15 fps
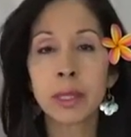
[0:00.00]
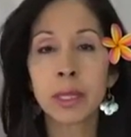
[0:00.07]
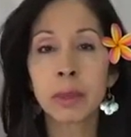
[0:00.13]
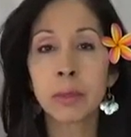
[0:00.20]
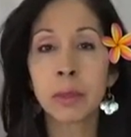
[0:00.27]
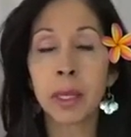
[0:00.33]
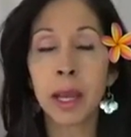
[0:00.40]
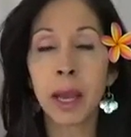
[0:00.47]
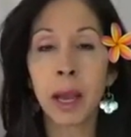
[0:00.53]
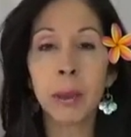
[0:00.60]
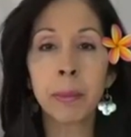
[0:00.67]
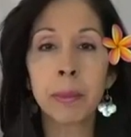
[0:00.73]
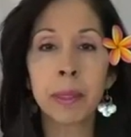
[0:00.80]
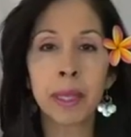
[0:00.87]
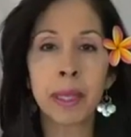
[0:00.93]
and be
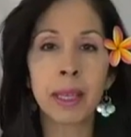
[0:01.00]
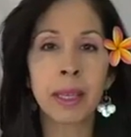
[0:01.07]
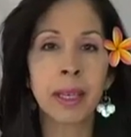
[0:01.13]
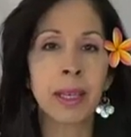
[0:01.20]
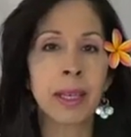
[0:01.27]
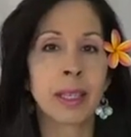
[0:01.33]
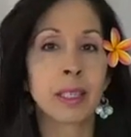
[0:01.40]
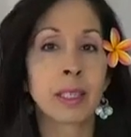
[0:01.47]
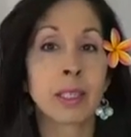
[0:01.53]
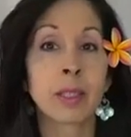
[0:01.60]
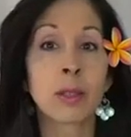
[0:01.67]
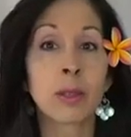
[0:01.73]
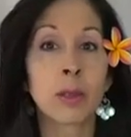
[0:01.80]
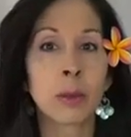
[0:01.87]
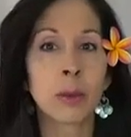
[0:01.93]
happy.
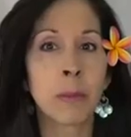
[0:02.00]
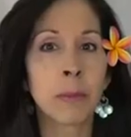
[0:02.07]
So